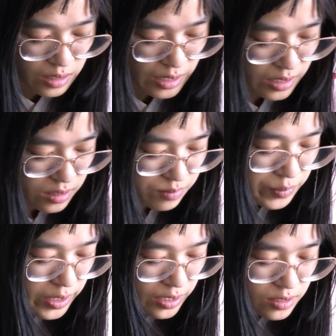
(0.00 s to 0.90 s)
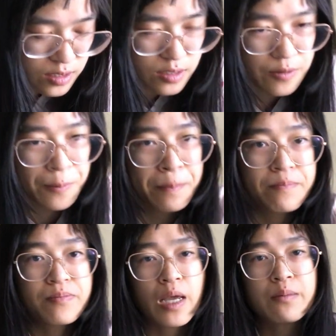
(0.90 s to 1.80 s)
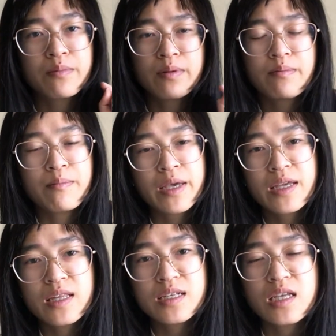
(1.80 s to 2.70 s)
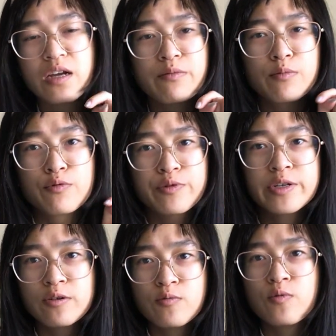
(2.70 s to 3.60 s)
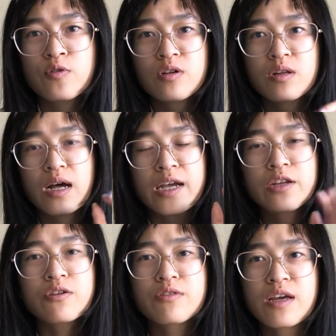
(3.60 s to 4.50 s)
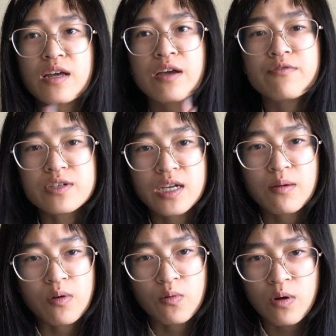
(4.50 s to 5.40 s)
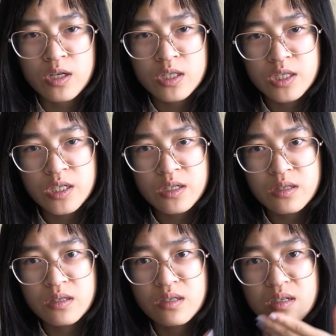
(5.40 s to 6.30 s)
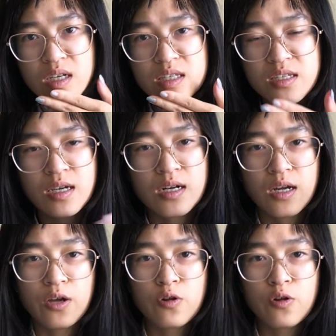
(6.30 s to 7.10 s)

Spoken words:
and because I'm making this out of merino wool, I know that every time I wash it, it's gonna